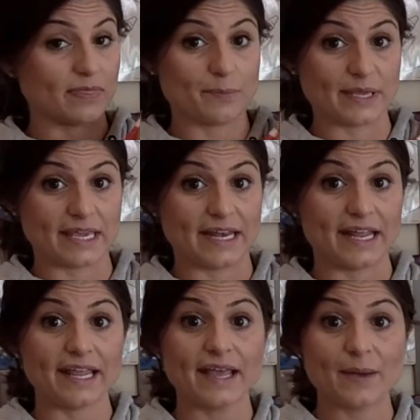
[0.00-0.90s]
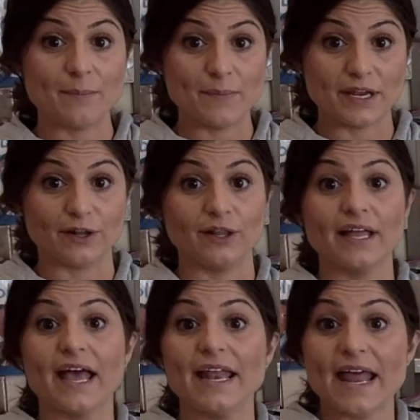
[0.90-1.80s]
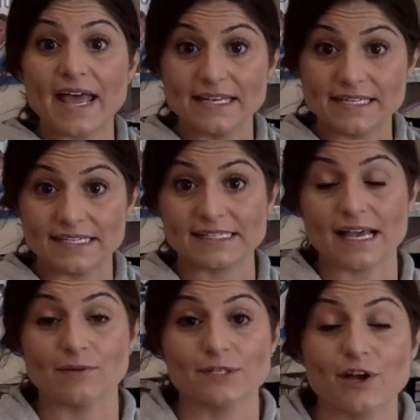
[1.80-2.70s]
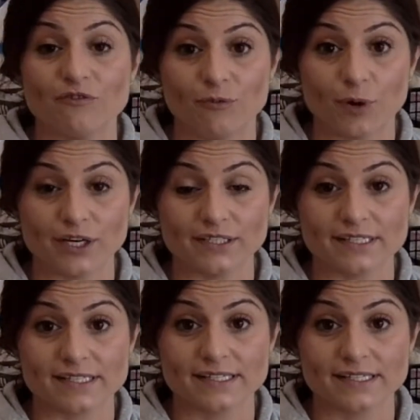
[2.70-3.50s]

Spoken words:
the beginning, middle, and ending sounds of words.